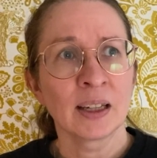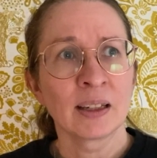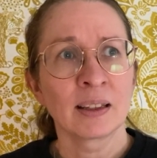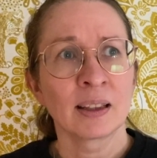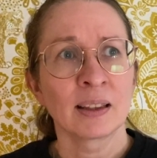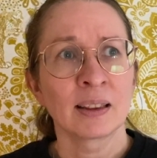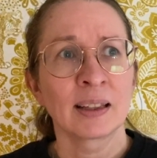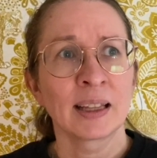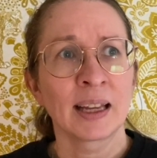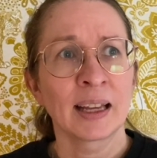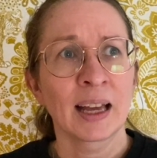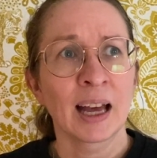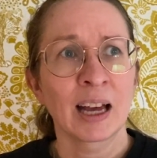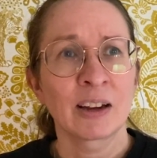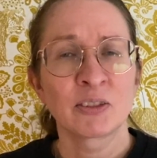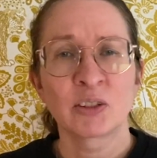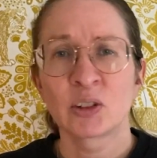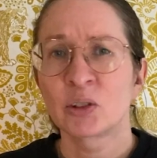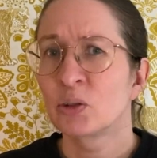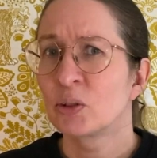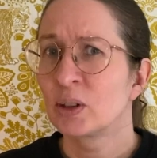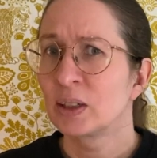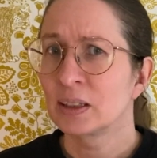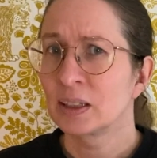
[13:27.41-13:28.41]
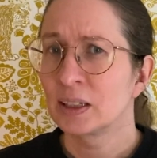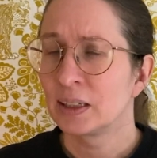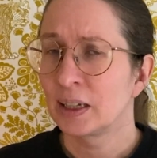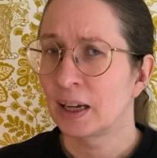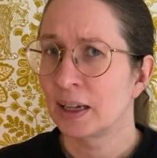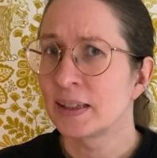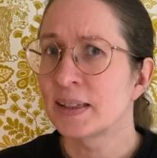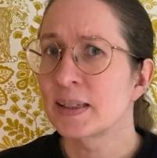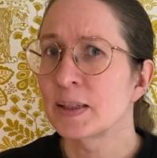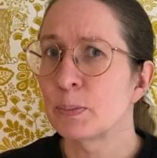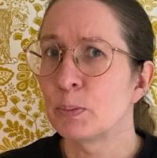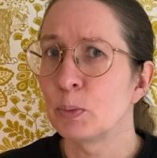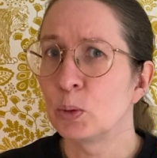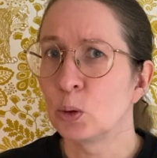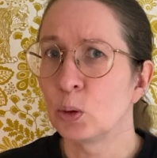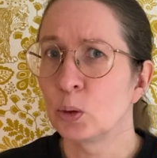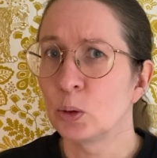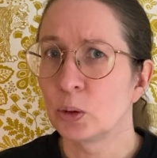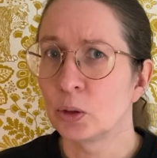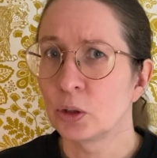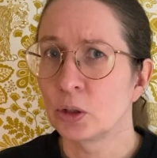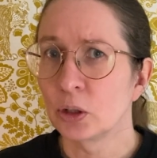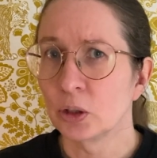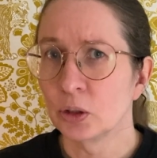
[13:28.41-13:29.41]
they have a really nice
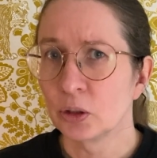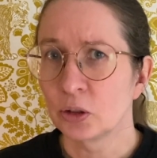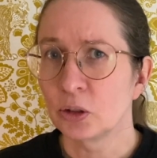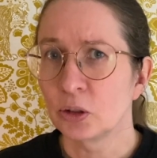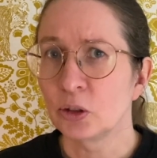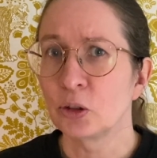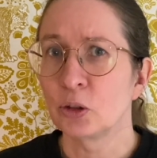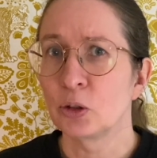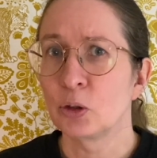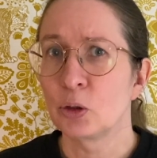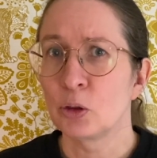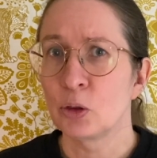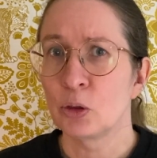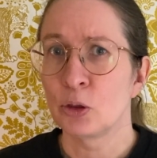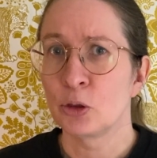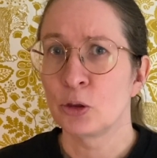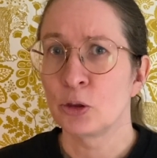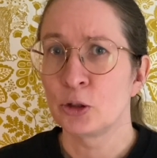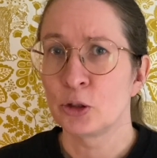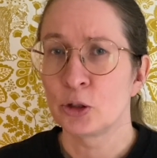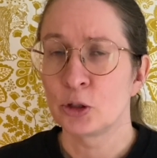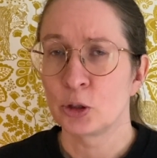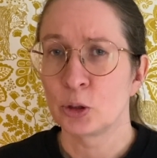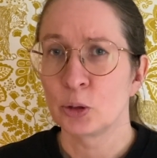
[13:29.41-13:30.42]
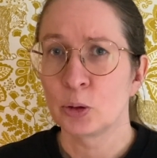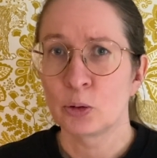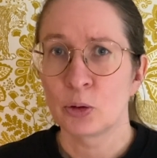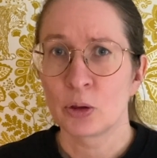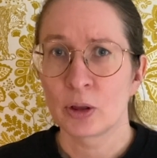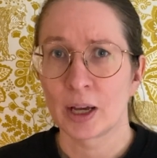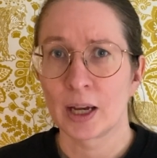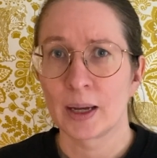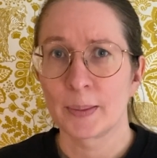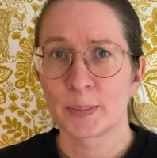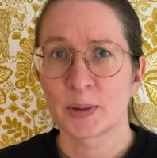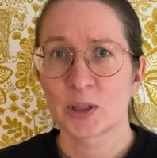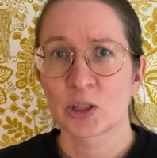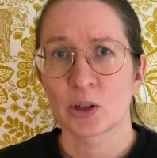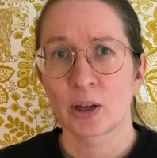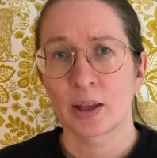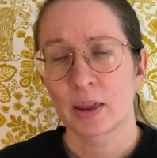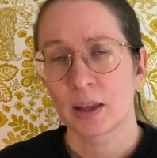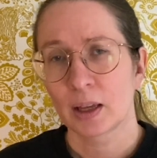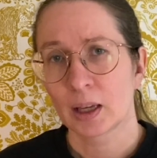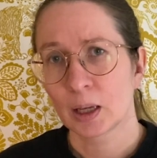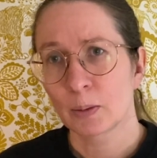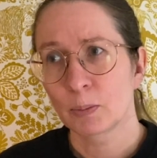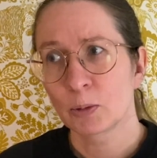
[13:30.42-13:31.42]
mood to them. So I
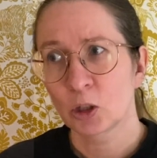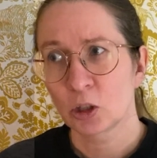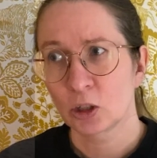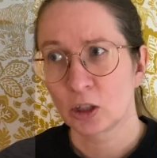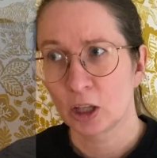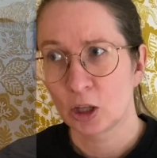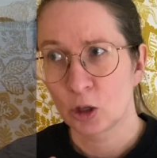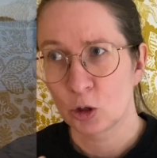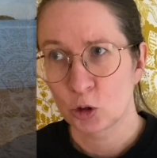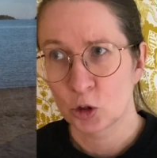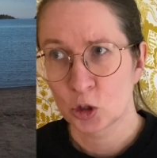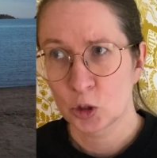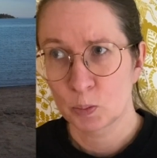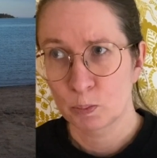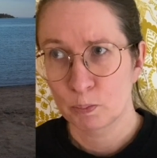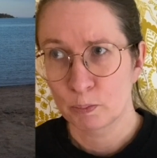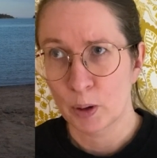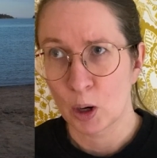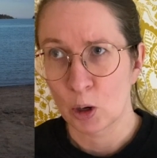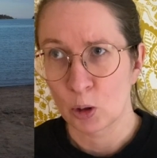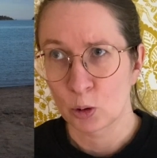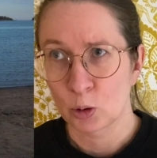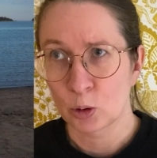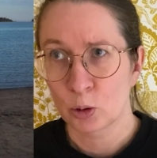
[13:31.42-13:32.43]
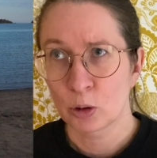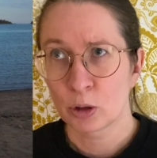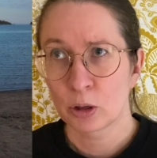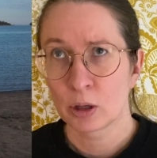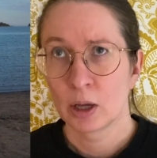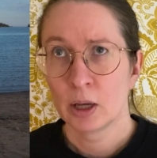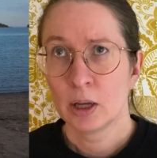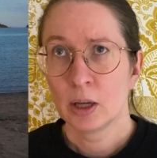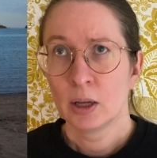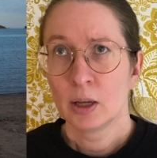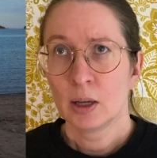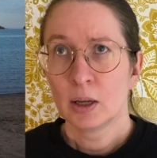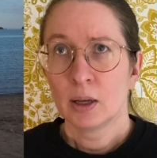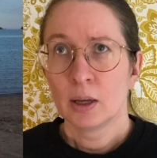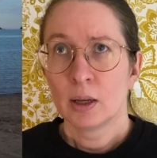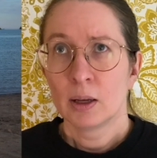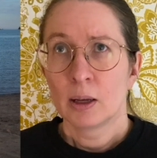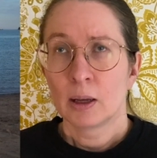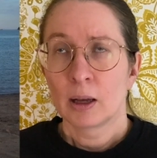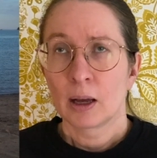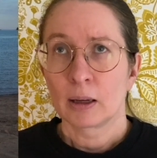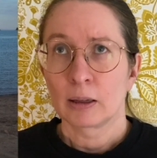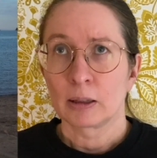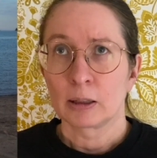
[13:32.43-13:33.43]
think I'm gonna use both,
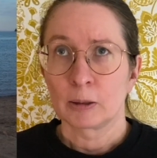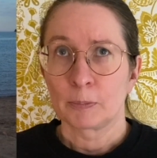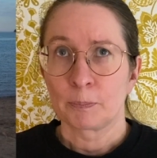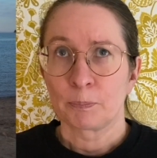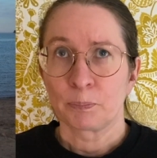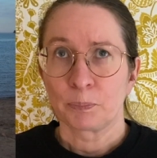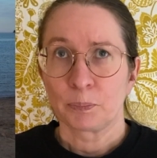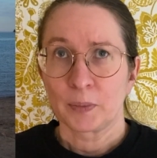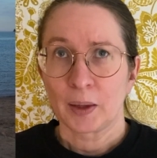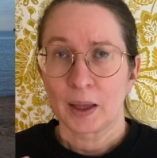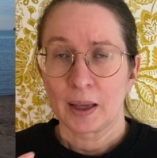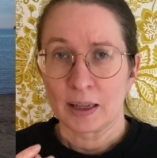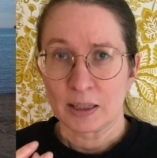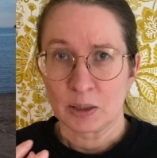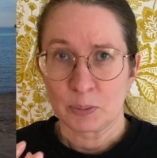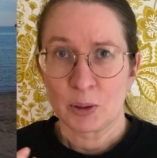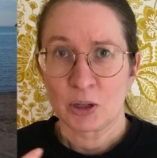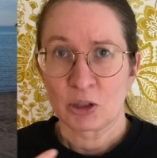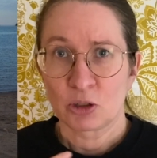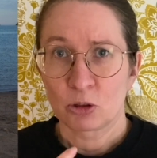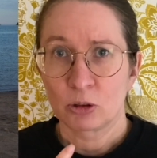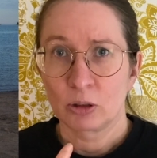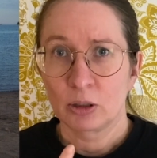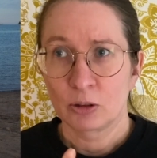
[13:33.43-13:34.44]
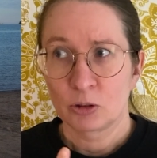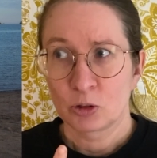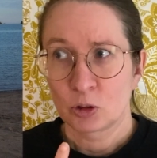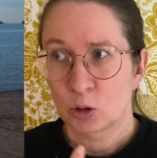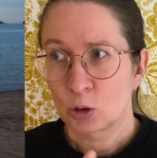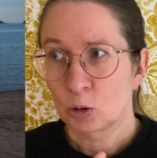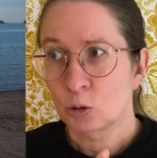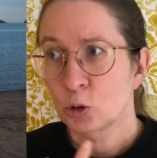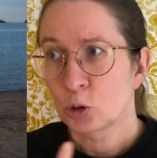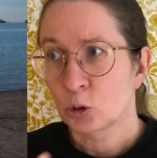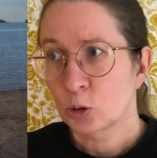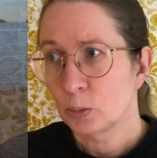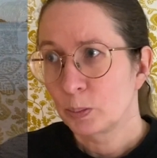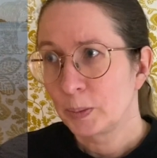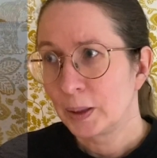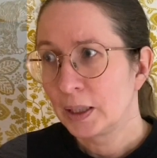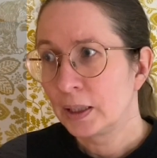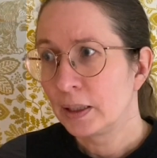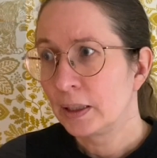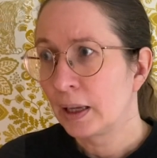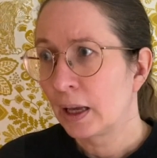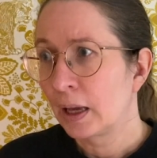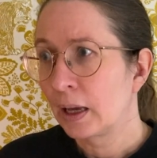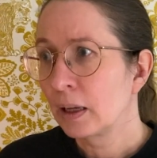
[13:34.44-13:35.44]
especially on social
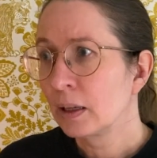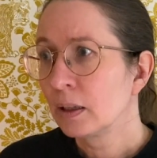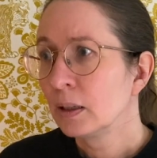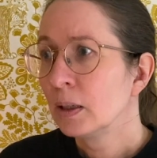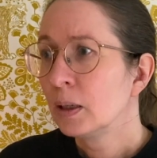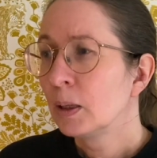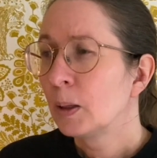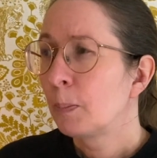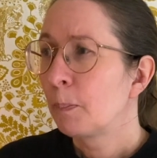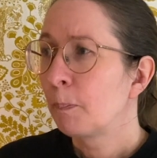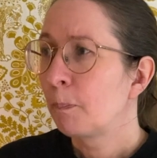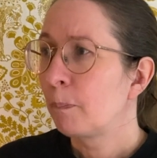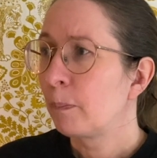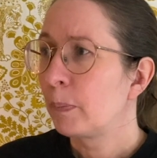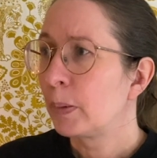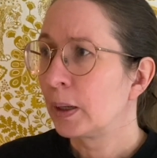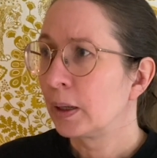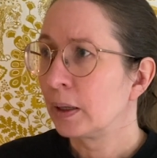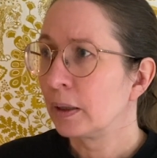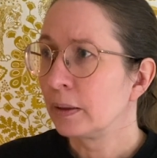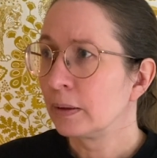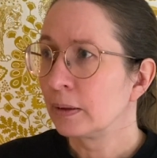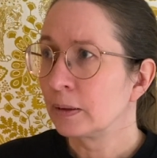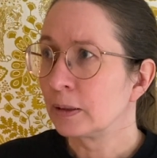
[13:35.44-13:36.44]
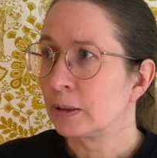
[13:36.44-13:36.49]
media. But